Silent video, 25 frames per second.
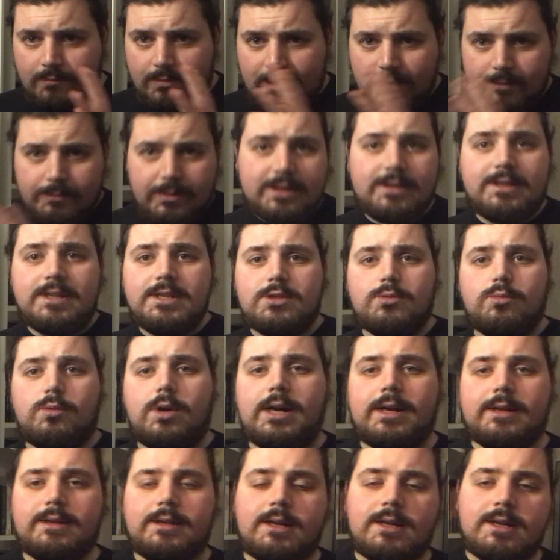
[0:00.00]
But this
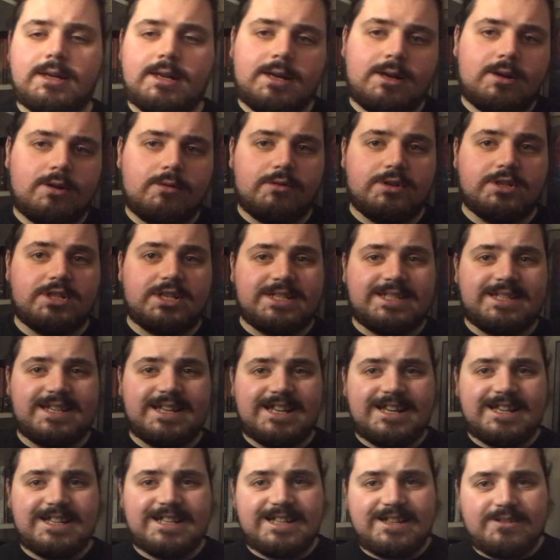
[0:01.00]
one,
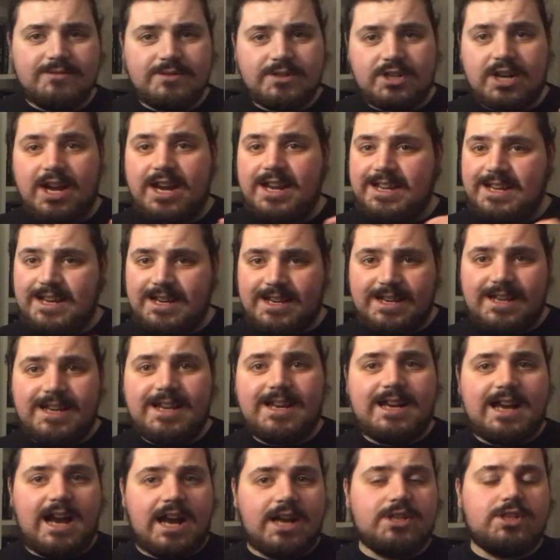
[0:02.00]
which I
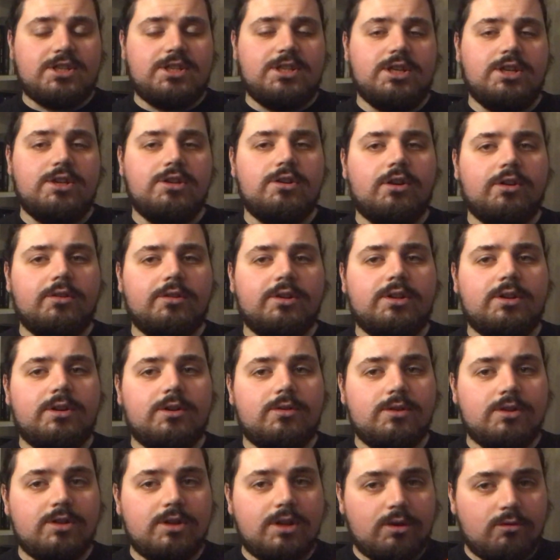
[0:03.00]
actually got
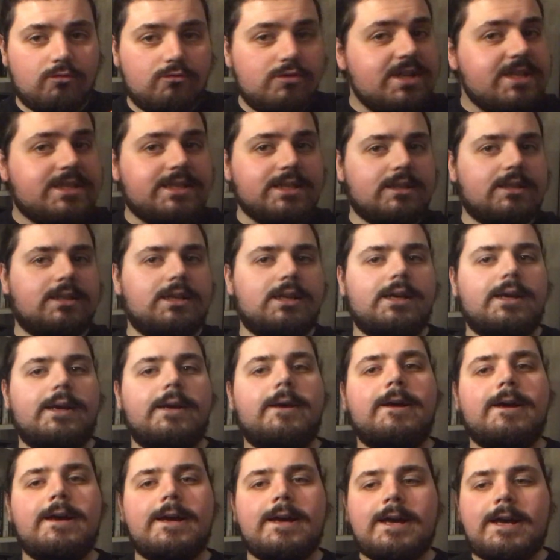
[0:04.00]
recently,
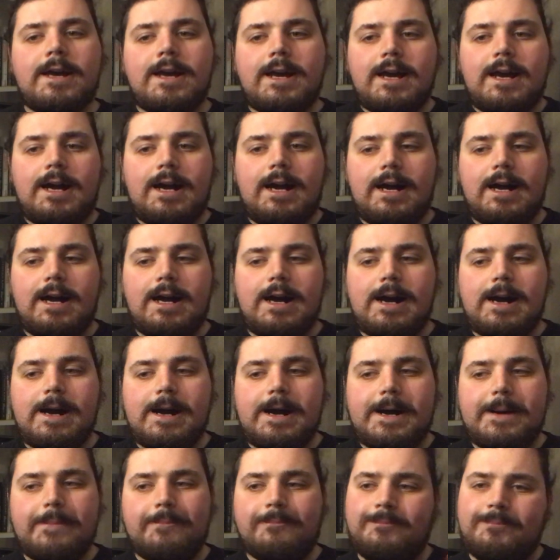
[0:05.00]

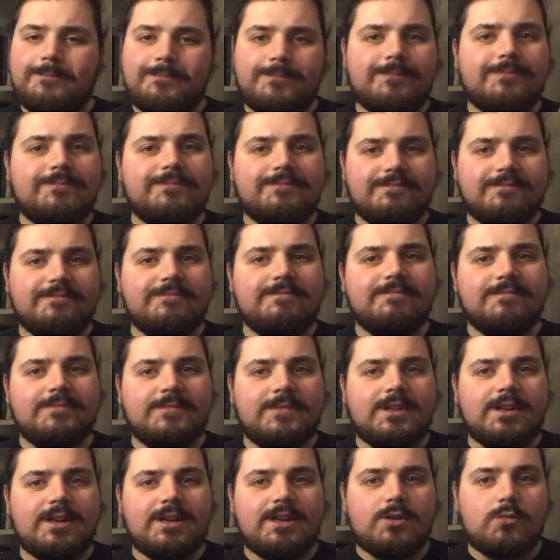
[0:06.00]
um,
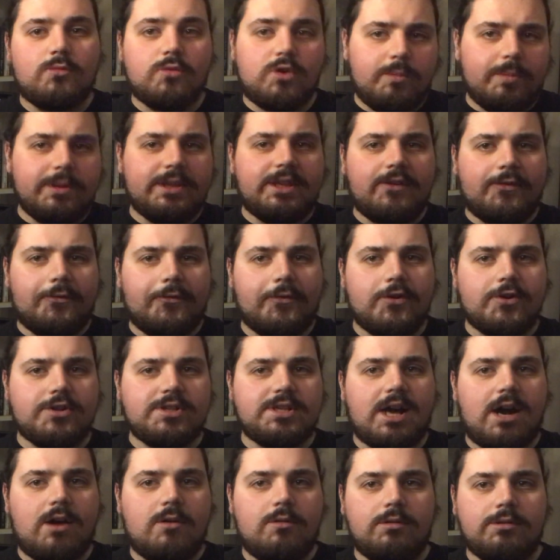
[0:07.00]
will be the first
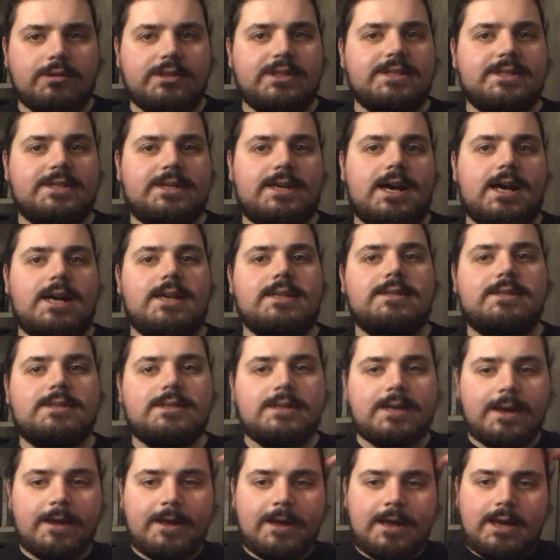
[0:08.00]
I will discuss.
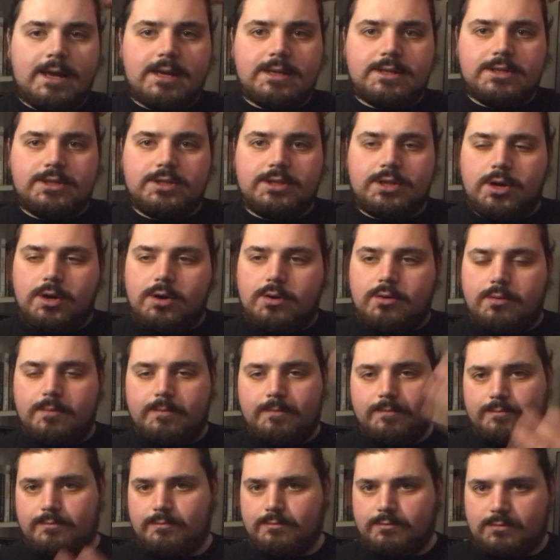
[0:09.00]
So
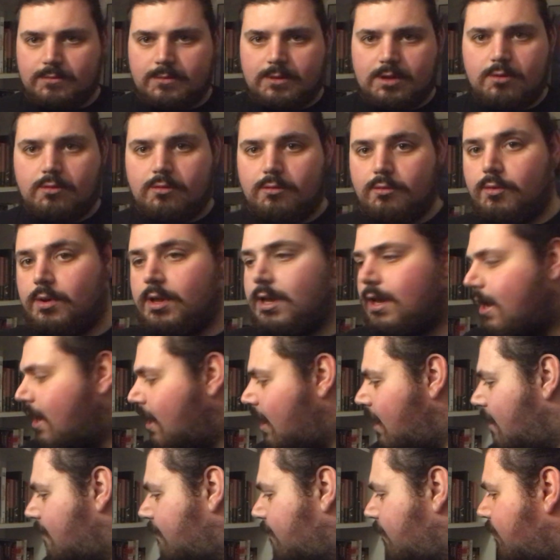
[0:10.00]
we
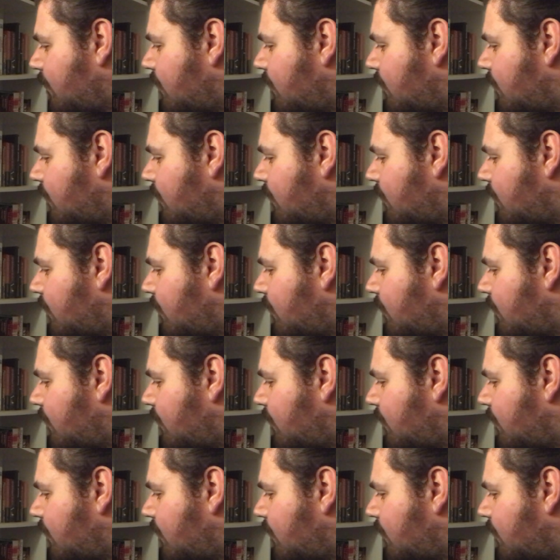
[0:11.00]
have